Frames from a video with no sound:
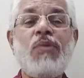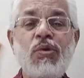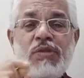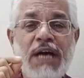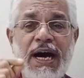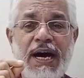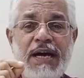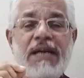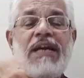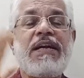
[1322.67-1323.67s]

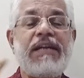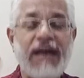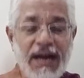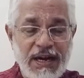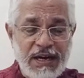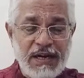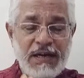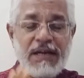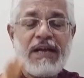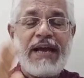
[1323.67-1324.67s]
muda,
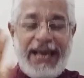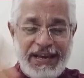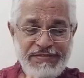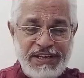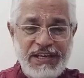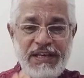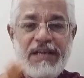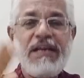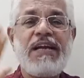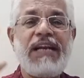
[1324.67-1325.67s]
dull,
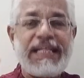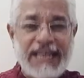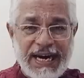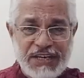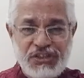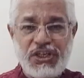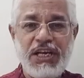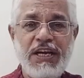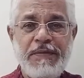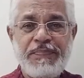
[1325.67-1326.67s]
heavy,
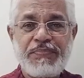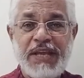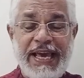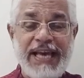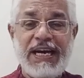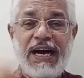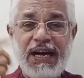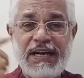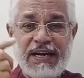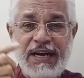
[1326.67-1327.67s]
lethargic,
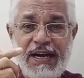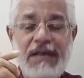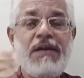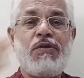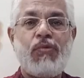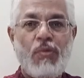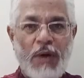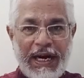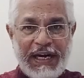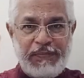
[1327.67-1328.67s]
ekagra,
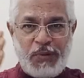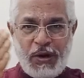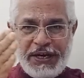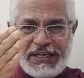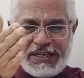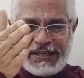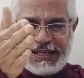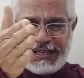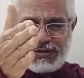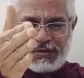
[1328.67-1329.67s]

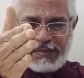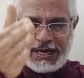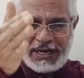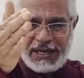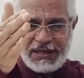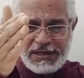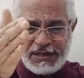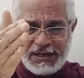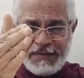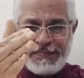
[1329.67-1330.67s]
one-pointedness of the
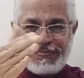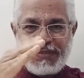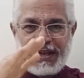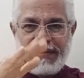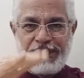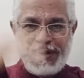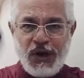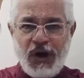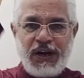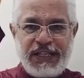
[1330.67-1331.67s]
mind.
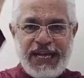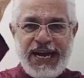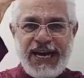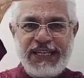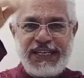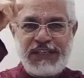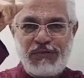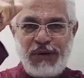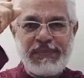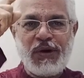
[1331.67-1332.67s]
Beyond that, there
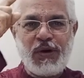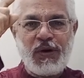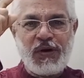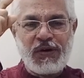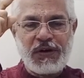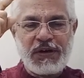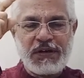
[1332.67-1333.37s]
is one more.